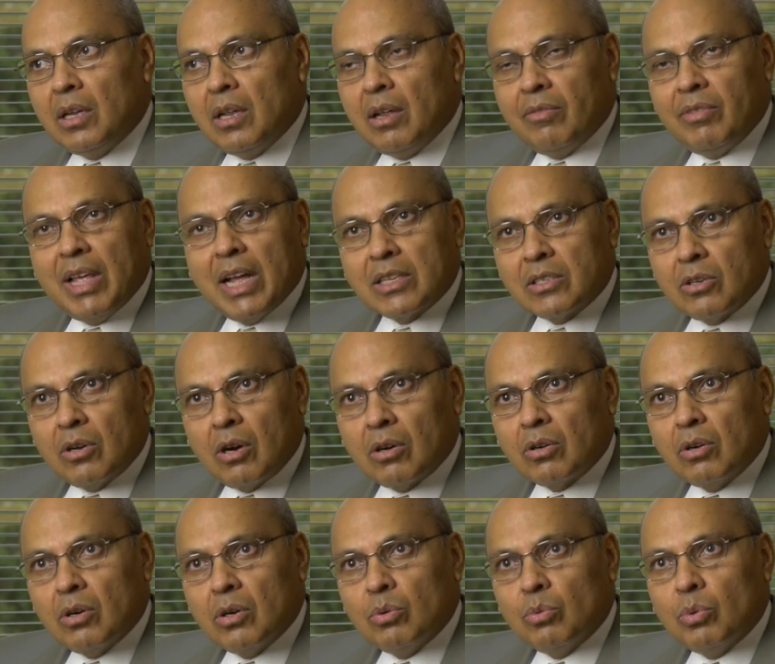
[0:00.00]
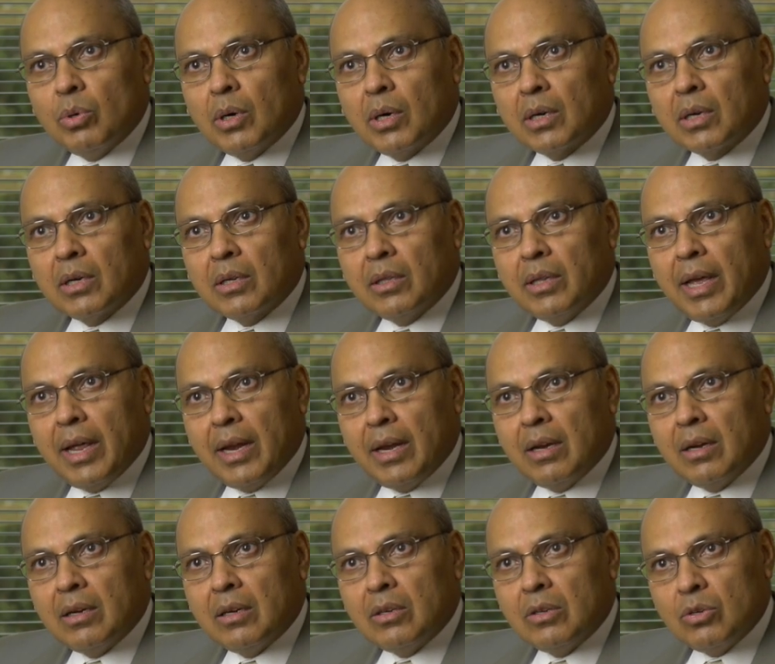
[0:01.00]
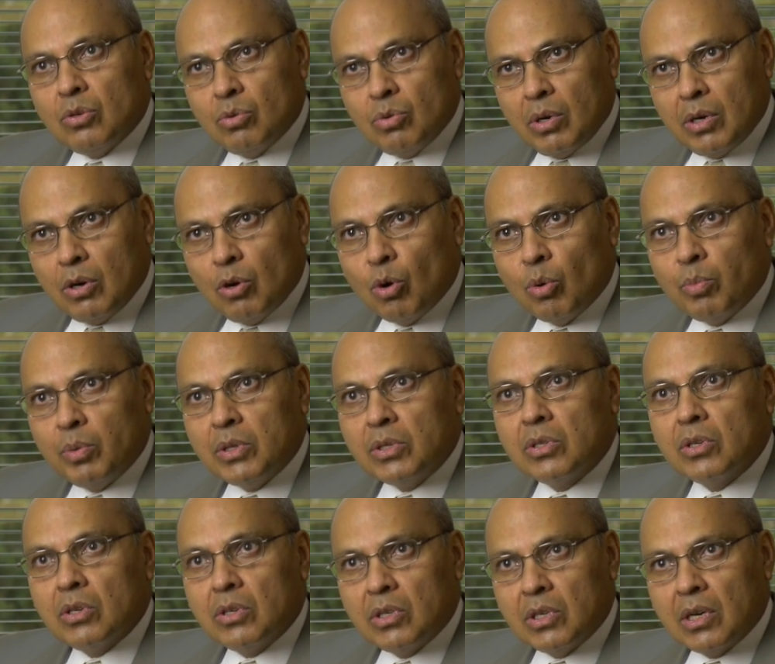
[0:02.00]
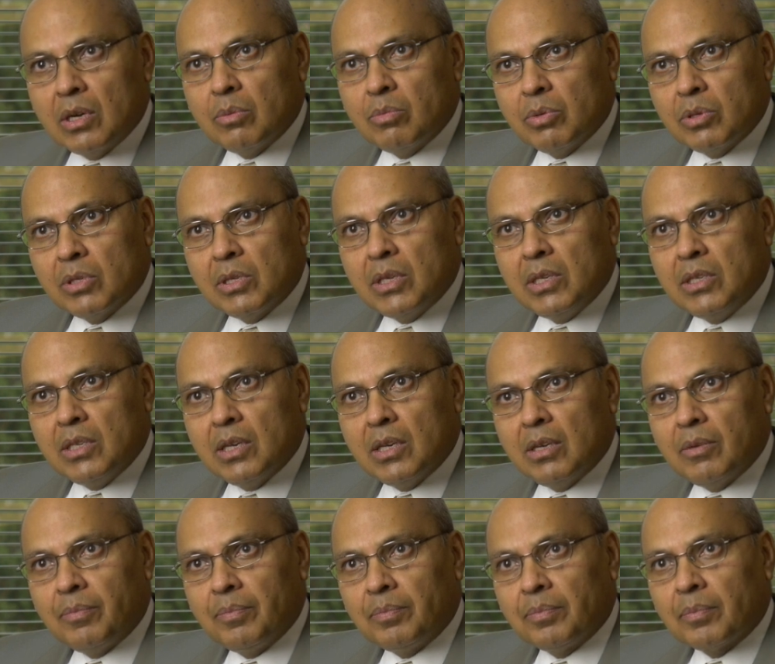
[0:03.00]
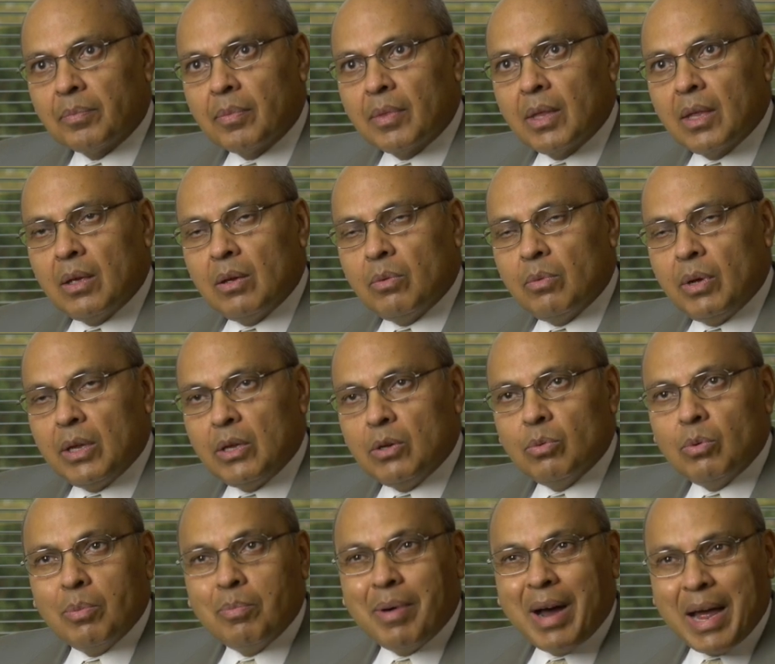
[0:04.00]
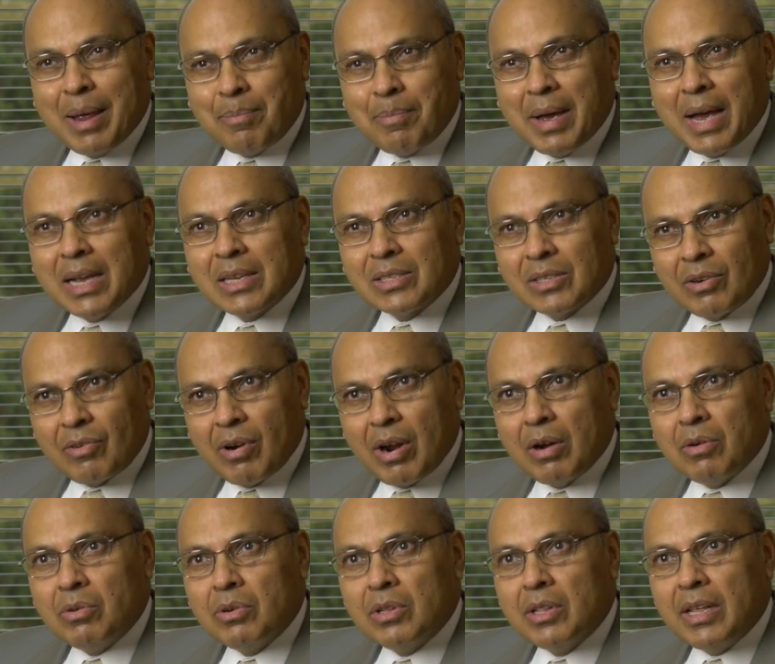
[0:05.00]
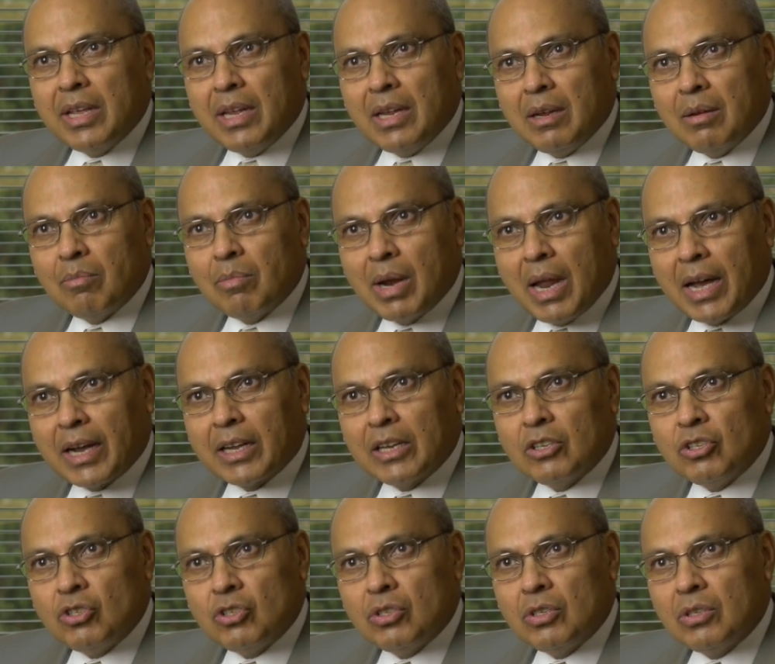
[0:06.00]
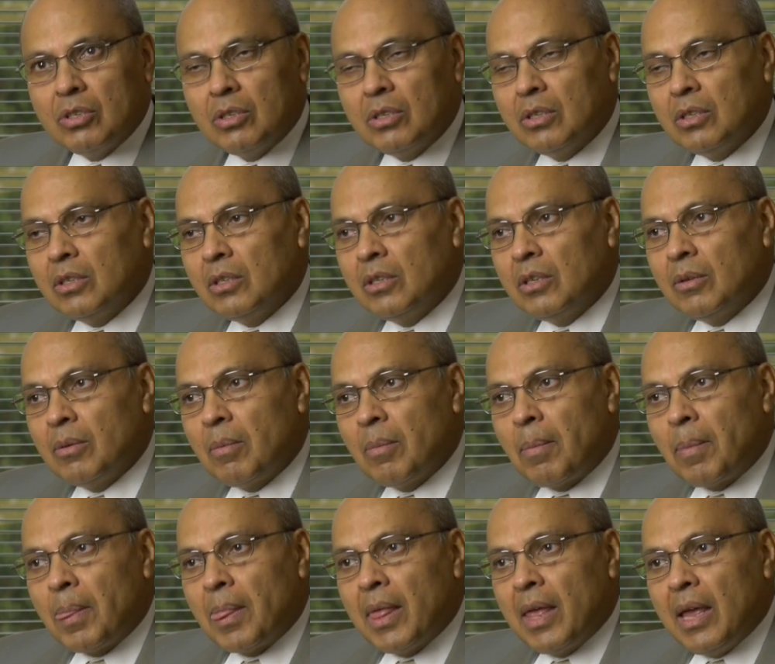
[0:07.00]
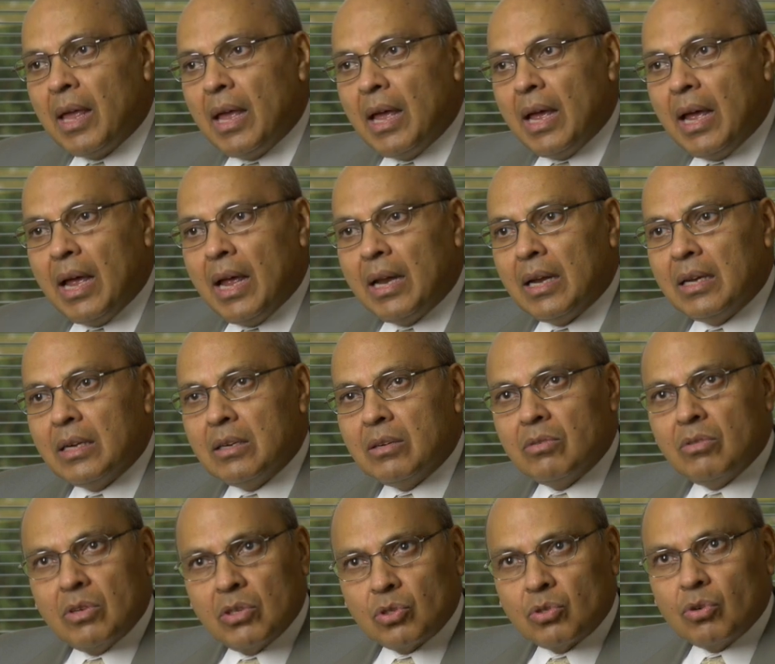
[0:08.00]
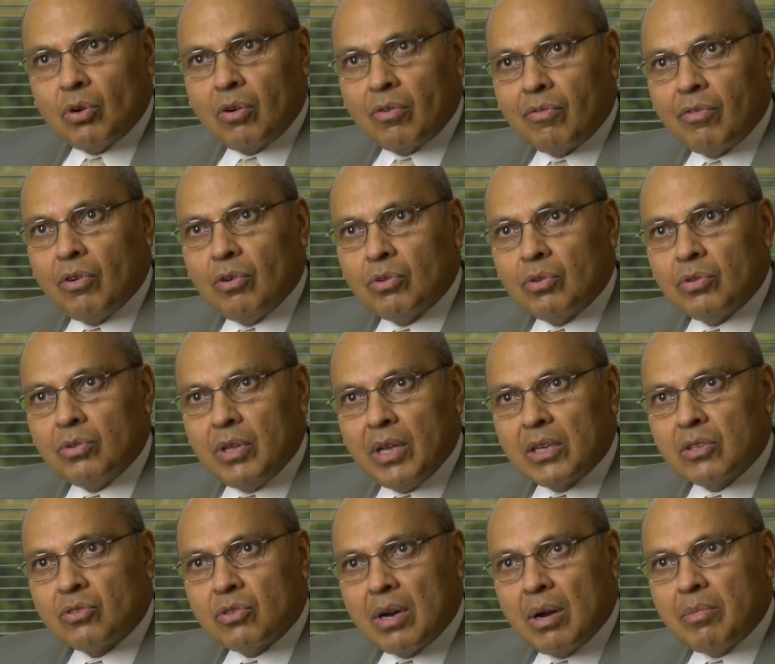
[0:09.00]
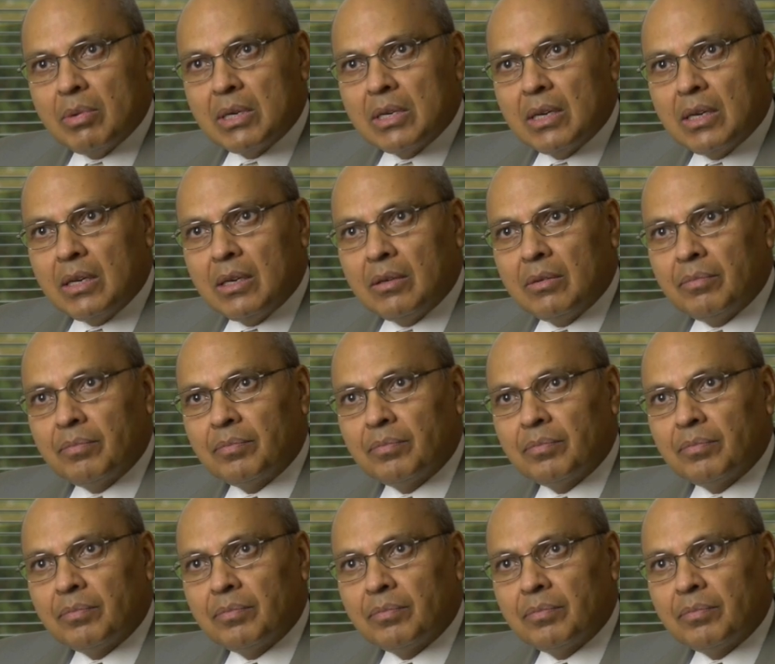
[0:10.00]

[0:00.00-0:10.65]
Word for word: if that's not going to work, then do an open surgical procedure where you would bypass around the blockage and restore flow to the extremity.